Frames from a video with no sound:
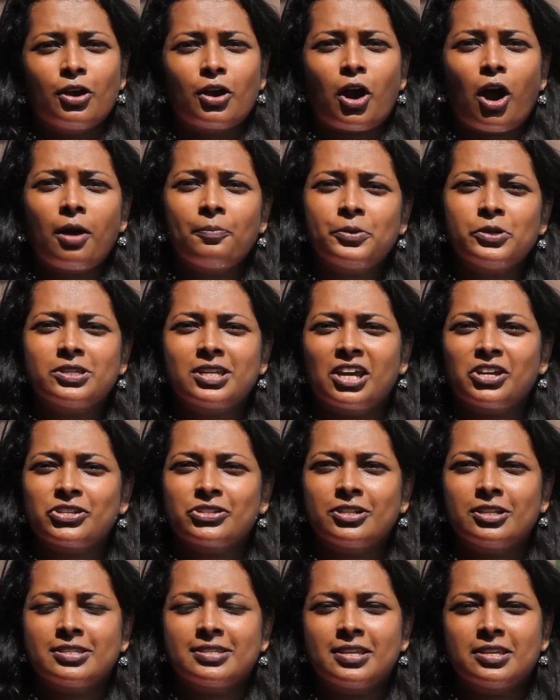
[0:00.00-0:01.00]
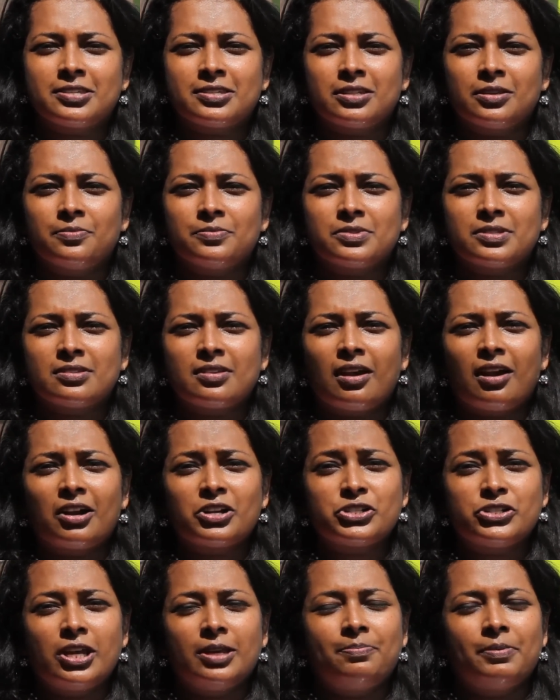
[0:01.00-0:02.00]
Computational systems
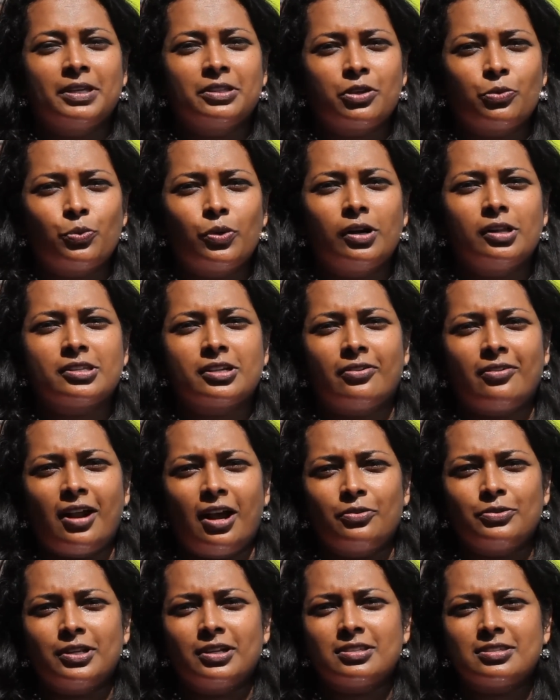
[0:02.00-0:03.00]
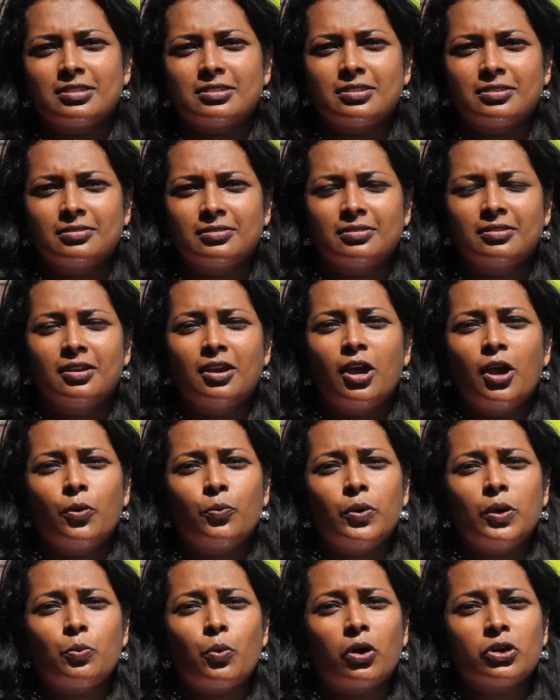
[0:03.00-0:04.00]
are shaping the world around
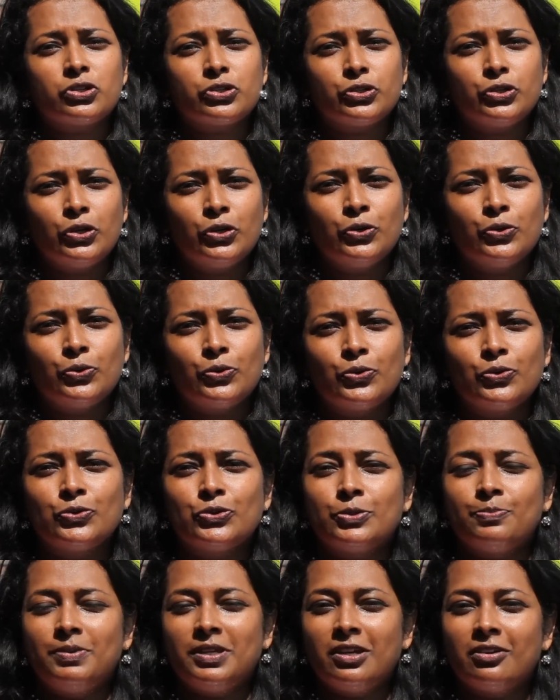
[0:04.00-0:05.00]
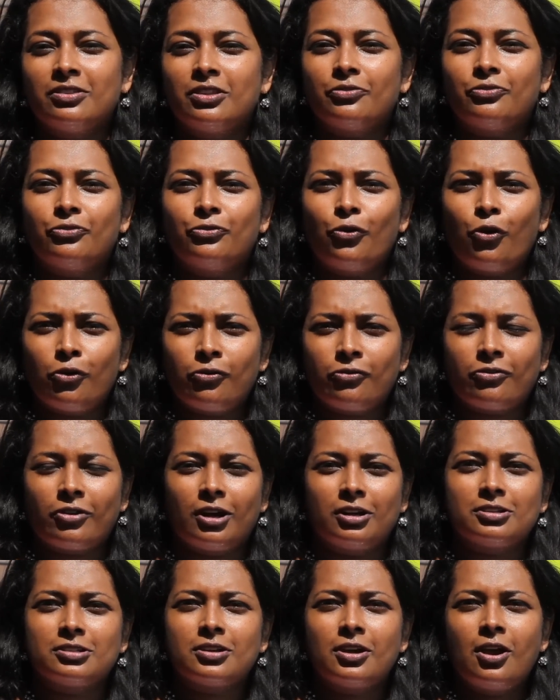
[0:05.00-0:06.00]
us. We want you to be on the
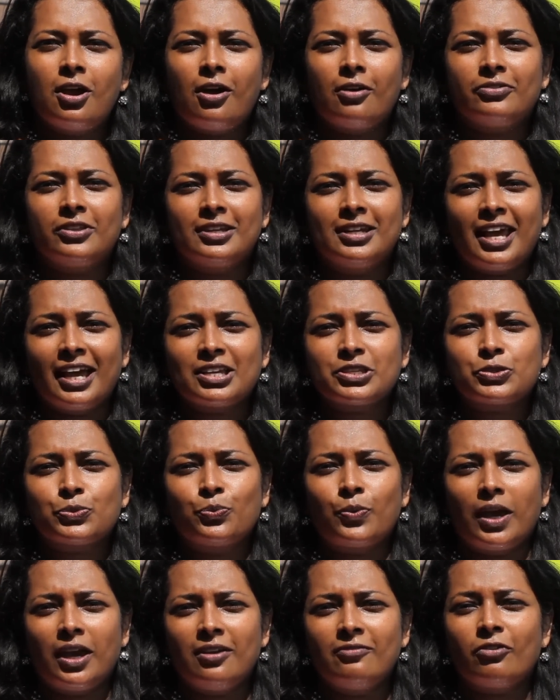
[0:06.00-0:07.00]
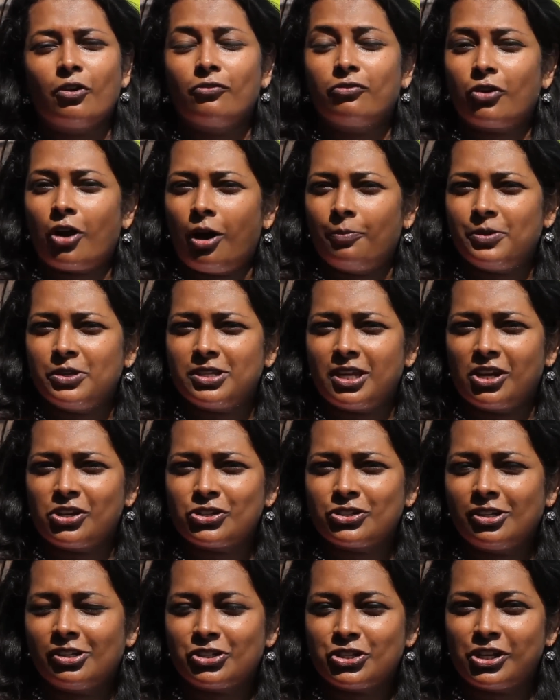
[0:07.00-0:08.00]
forefront of the next wave of
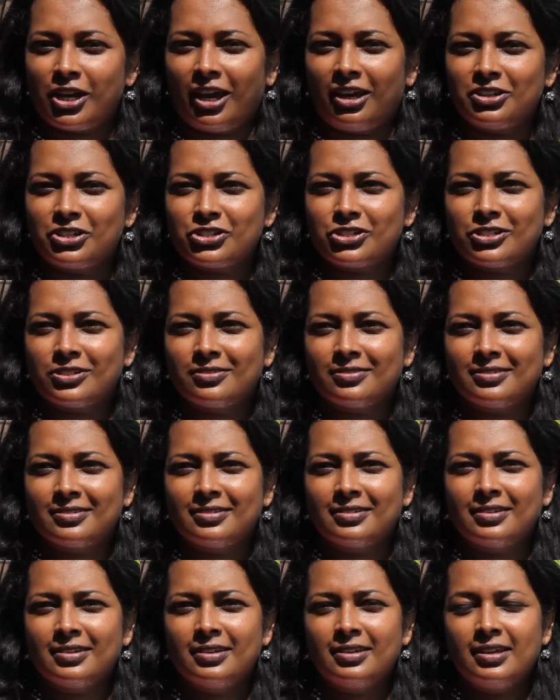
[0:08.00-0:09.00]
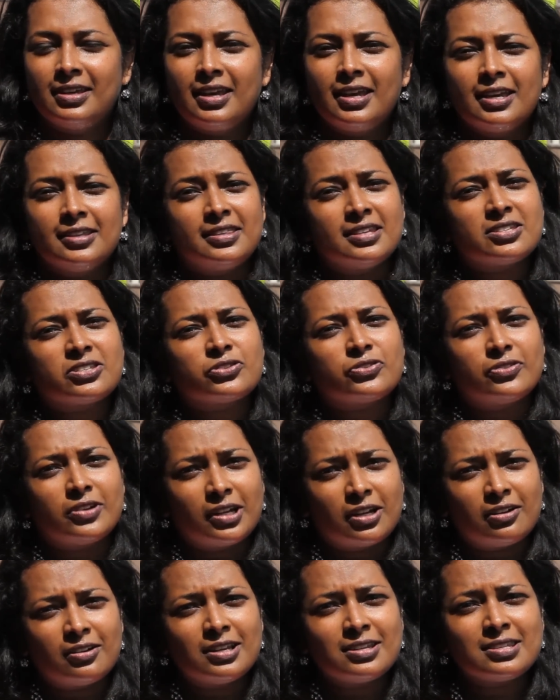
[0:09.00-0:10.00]
computational change. This
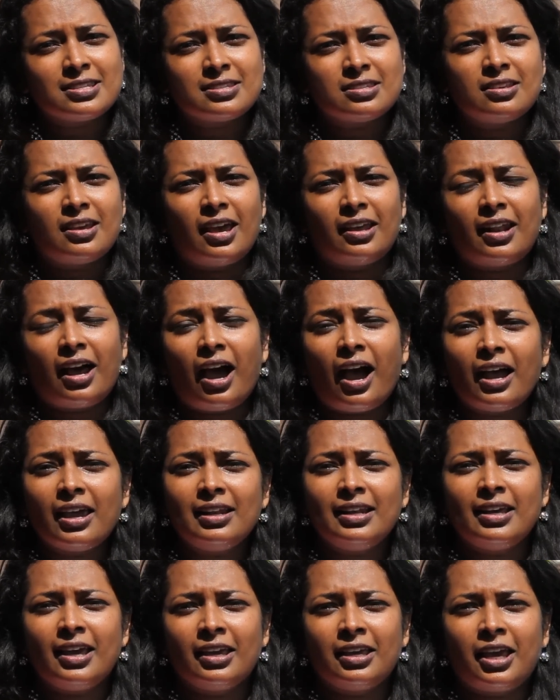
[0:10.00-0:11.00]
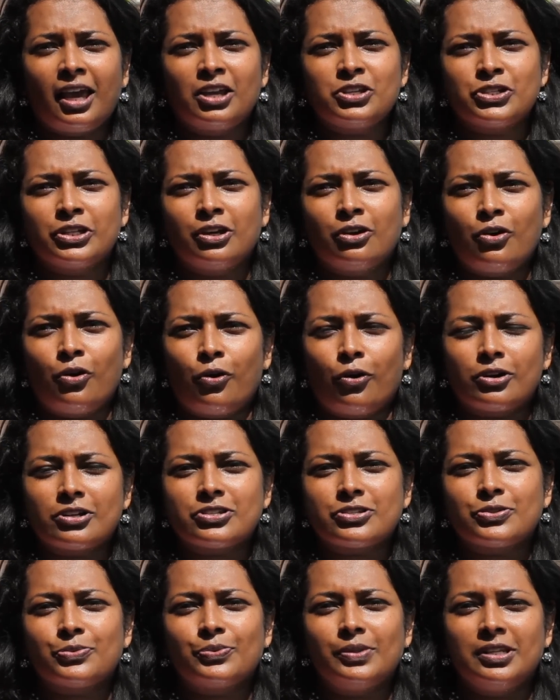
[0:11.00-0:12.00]
rigorous and highly engaging
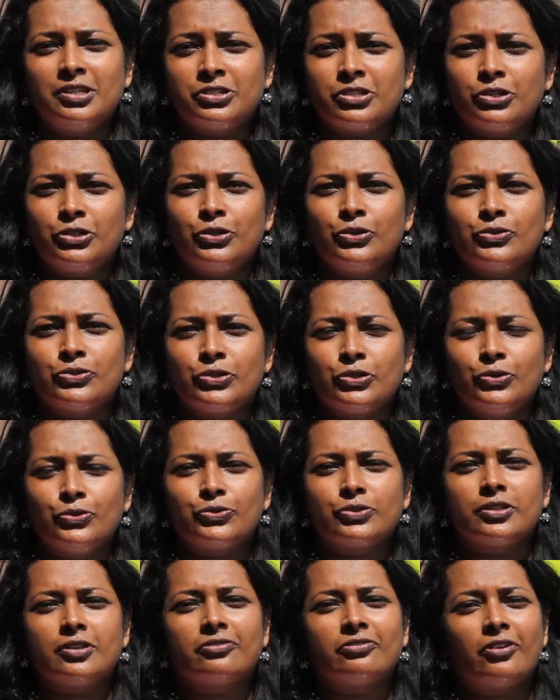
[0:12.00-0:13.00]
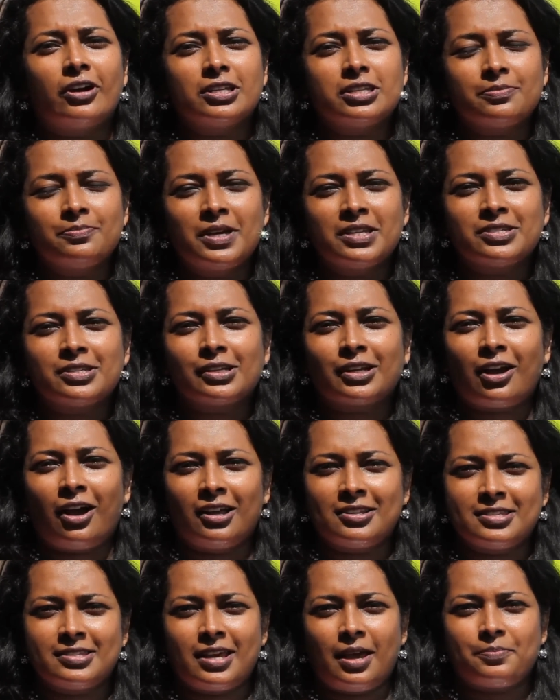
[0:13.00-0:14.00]
course will introduce you to the fundamental
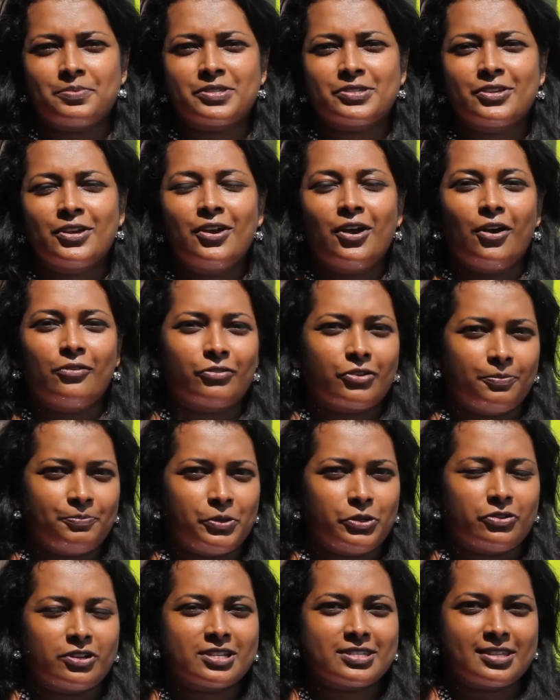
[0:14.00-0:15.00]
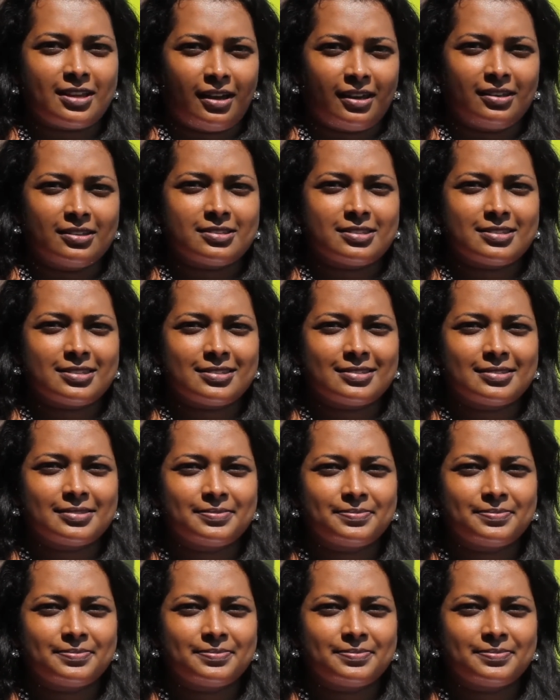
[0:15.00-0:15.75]
concepts of computer science.